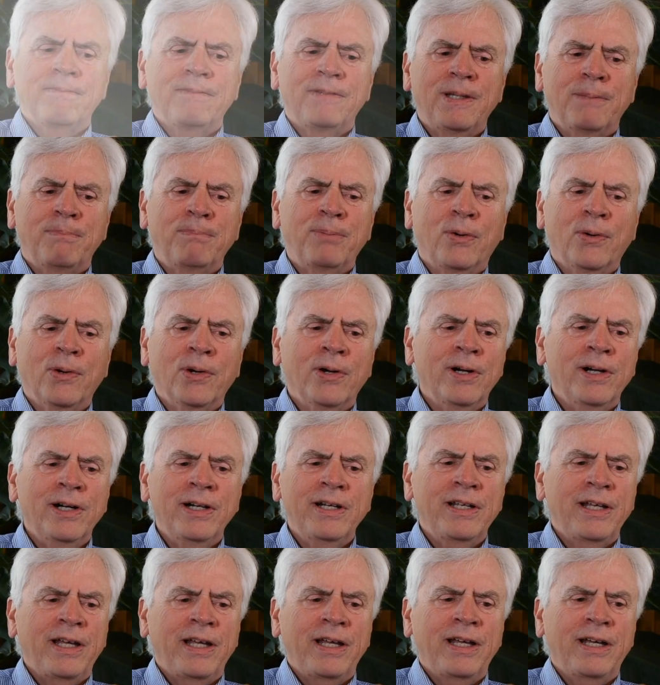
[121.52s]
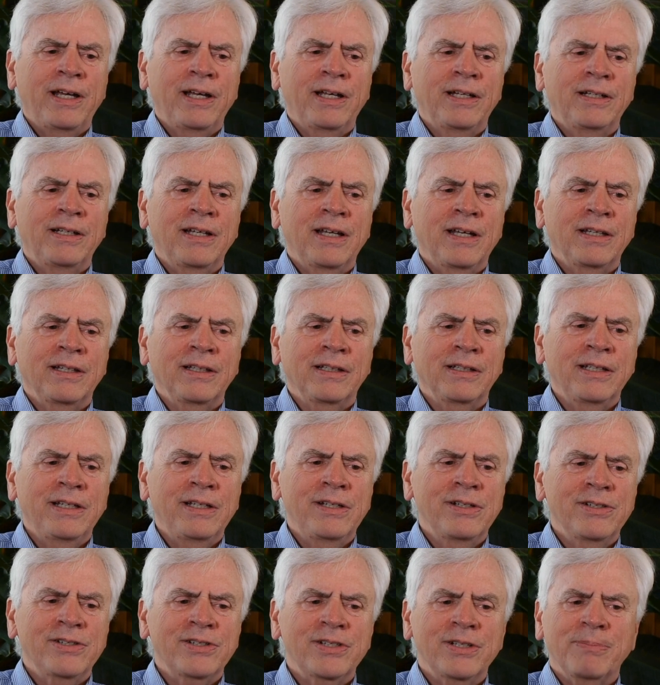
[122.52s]
The board and the
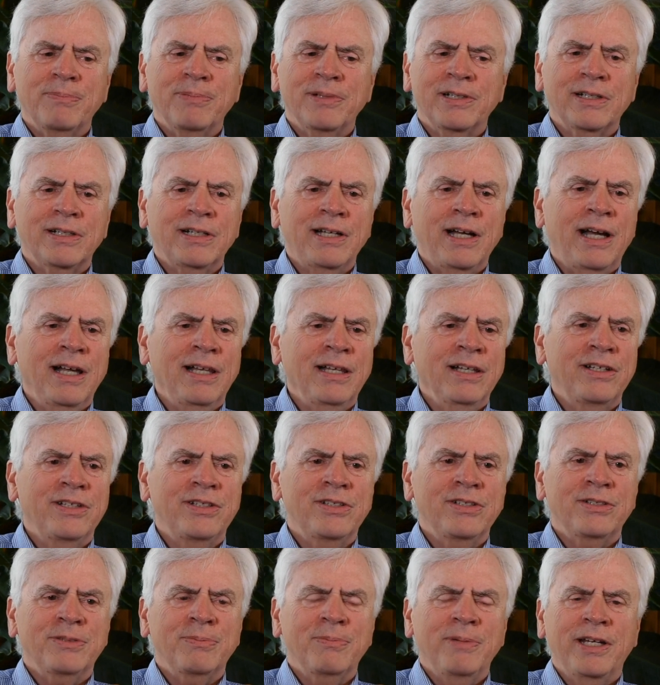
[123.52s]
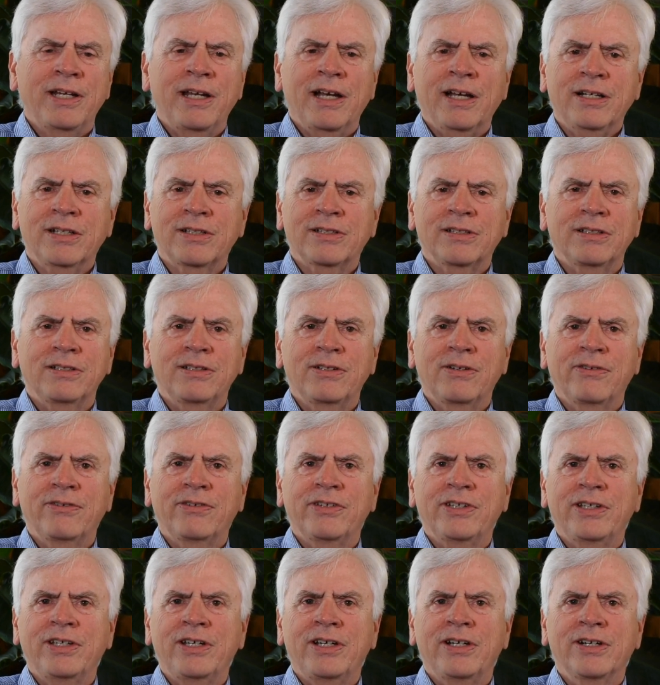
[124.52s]
leadership of the college has been excellent
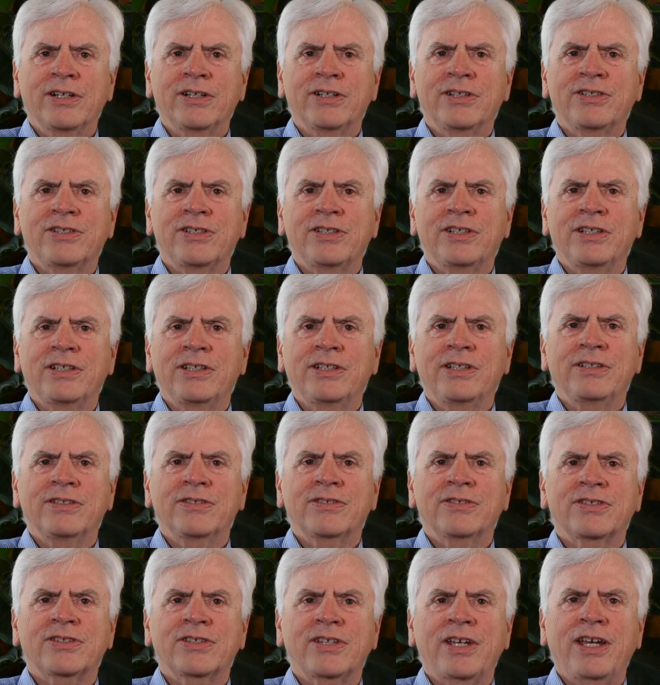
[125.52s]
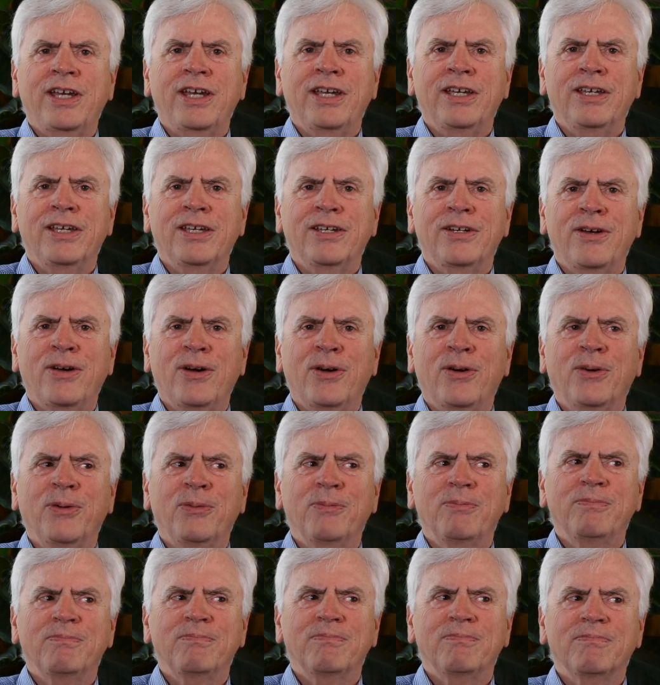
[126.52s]
over the years in saying, you
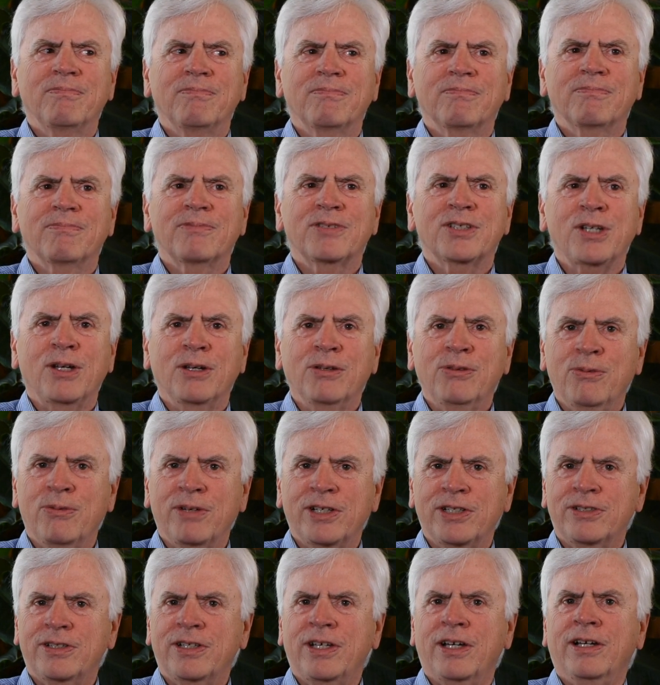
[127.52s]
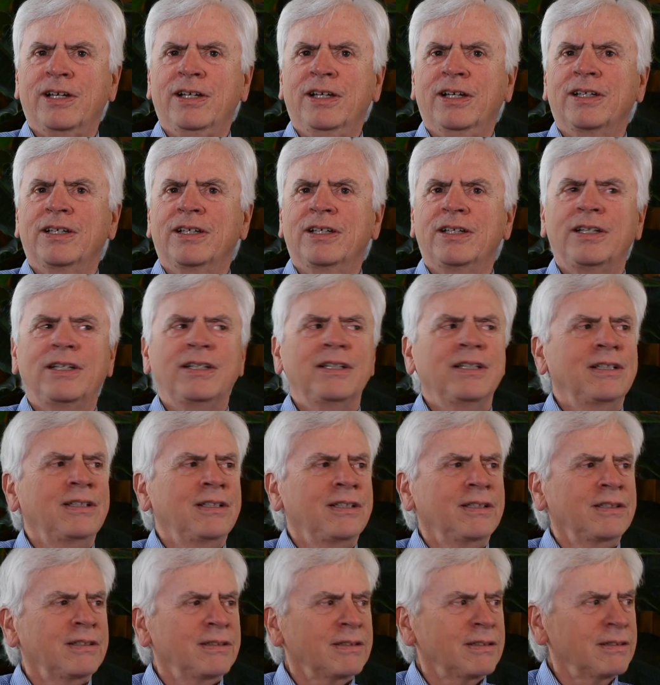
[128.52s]
know, Southwest Tech,
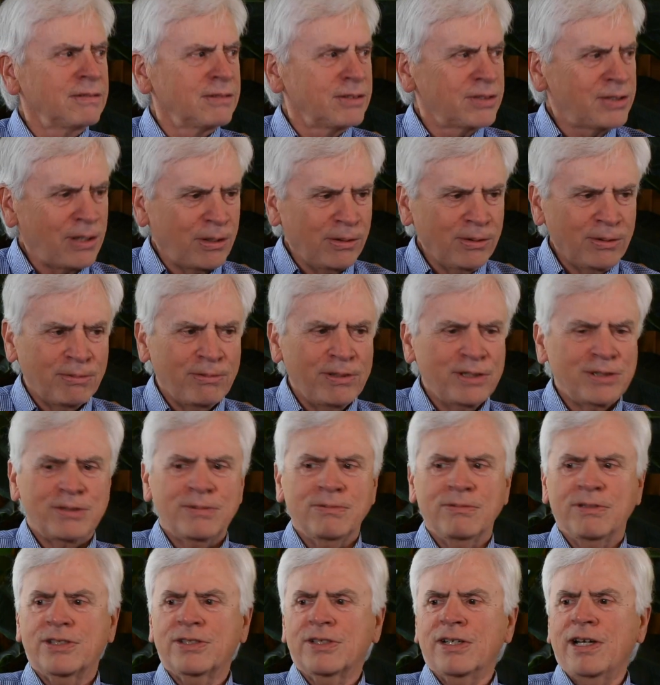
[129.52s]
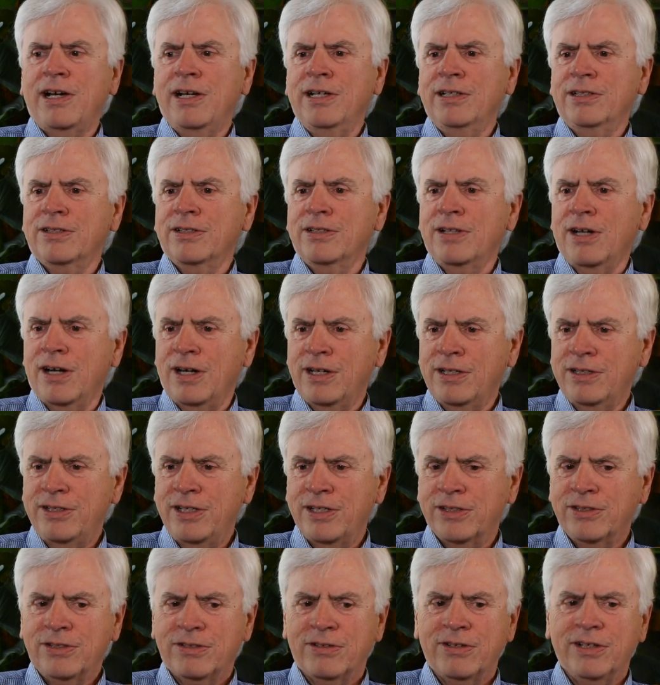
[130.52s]
Southwest Wisconsin, our
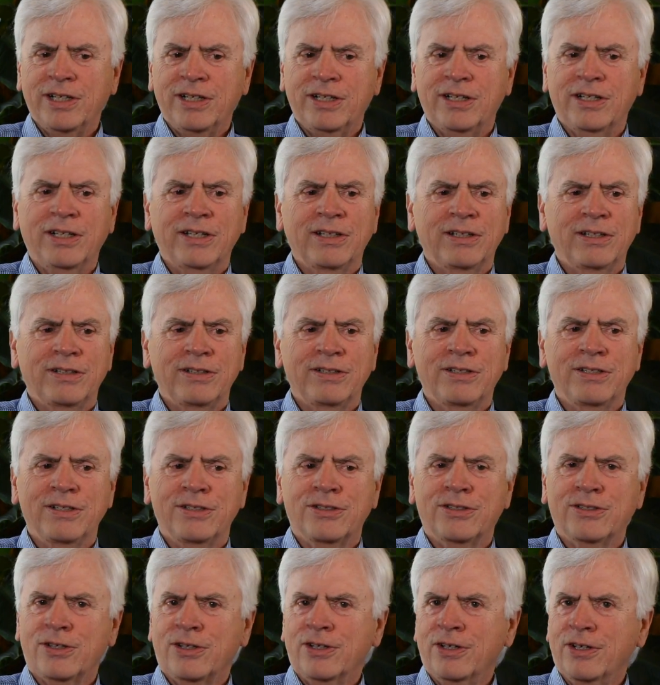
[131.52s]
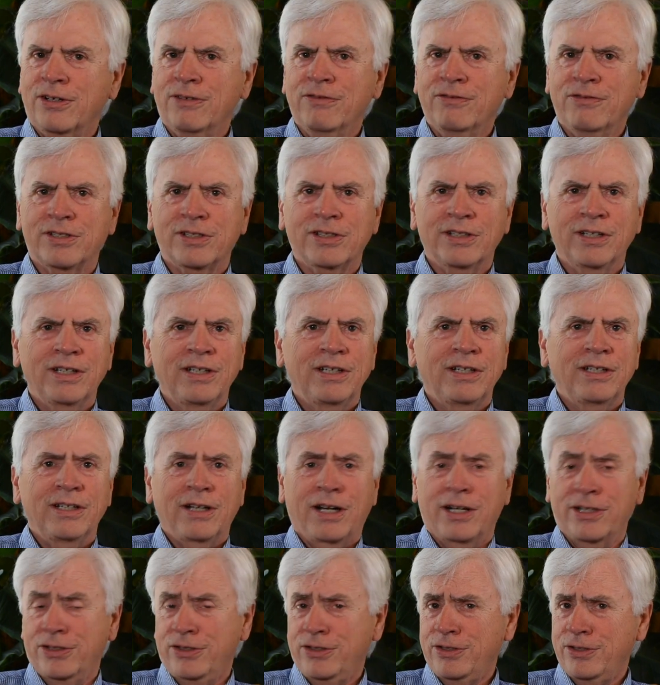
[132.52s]
district deserves,
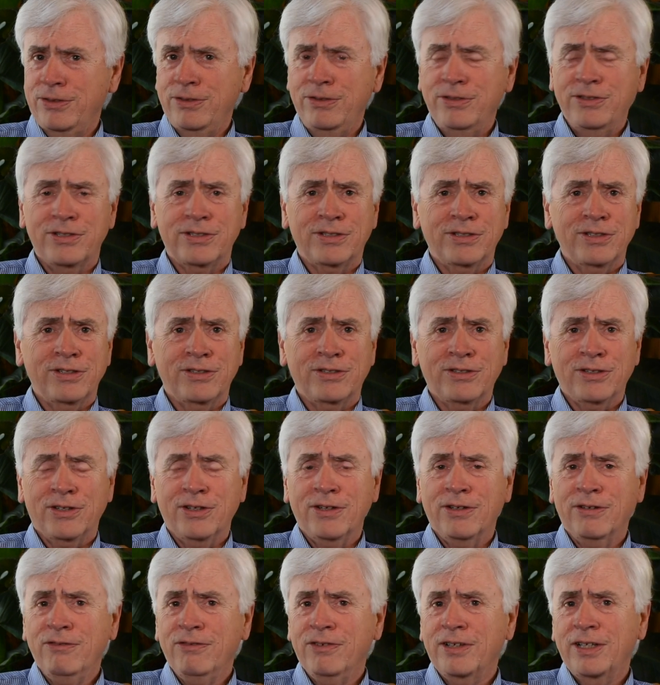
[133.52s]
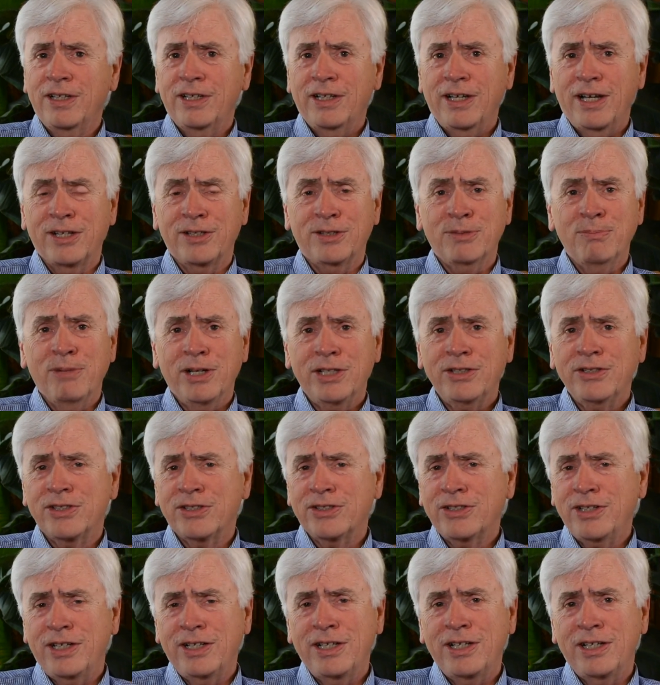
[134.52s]
our students deserve as much
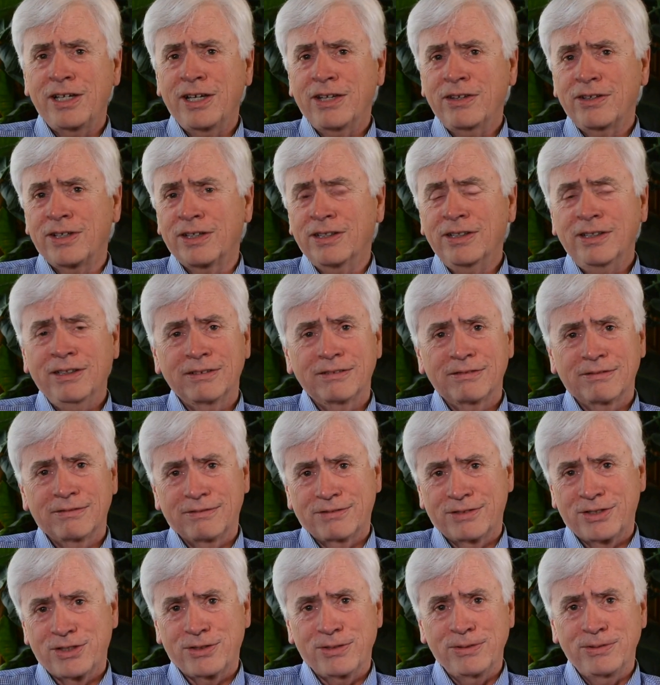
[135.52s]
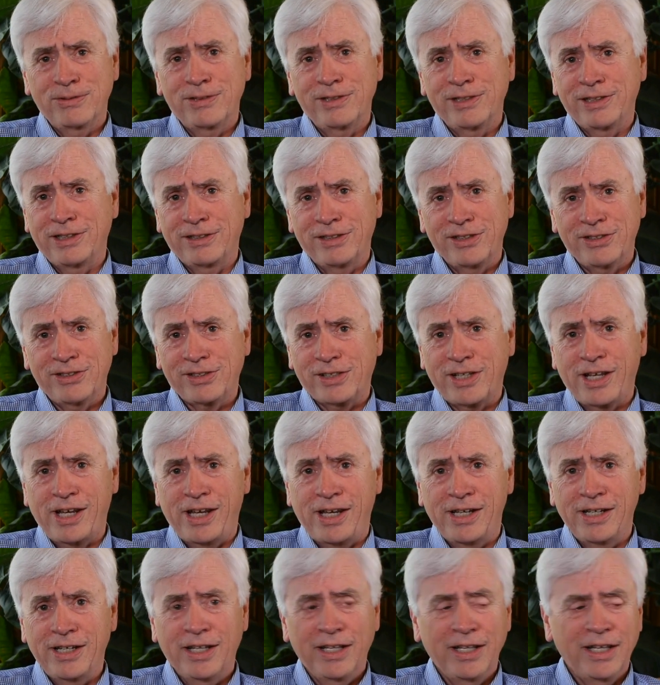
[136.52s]
as any other student in the
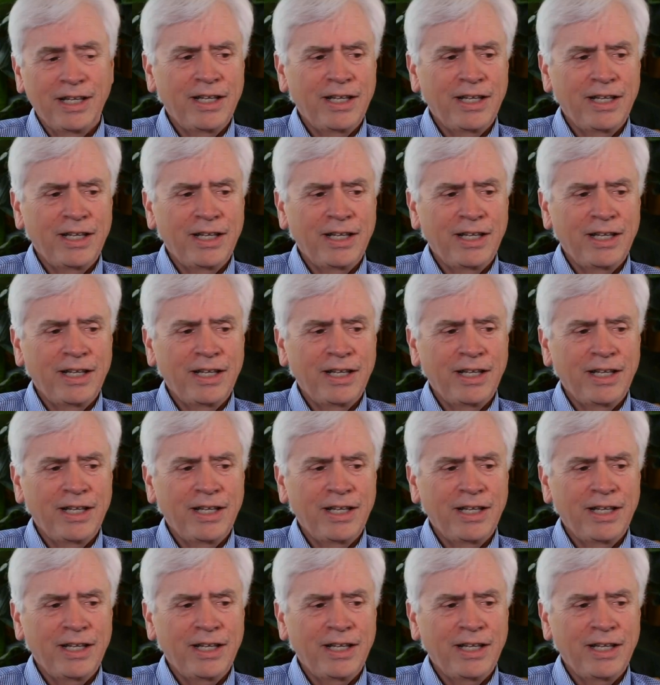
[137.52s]
state.